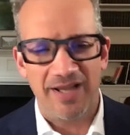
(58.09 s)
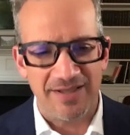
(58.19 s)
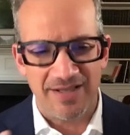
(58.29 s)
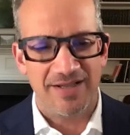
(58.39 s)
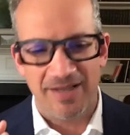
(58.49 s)

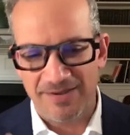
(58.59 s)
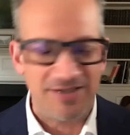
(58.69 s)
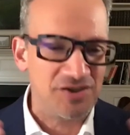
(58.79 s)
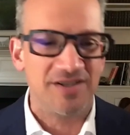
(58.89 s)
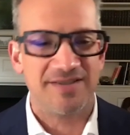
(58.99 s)
It's
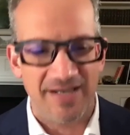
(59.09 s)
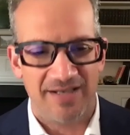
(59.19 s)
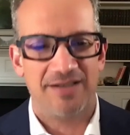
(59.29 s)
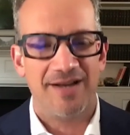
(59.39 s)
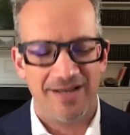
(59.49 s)
such an
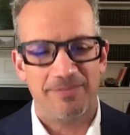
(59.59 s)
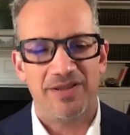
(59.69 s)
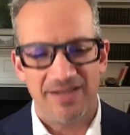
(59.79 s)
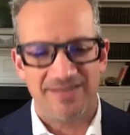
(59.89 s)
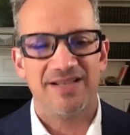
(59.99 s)
exciting time in
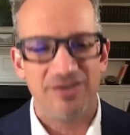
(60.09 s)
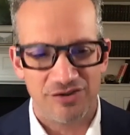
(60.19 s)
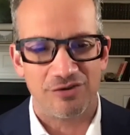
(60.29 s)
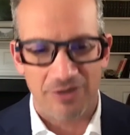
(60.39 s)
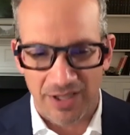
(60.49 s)
this
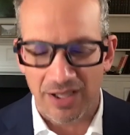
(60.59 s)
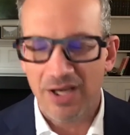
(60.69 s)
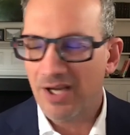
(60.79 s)
industry,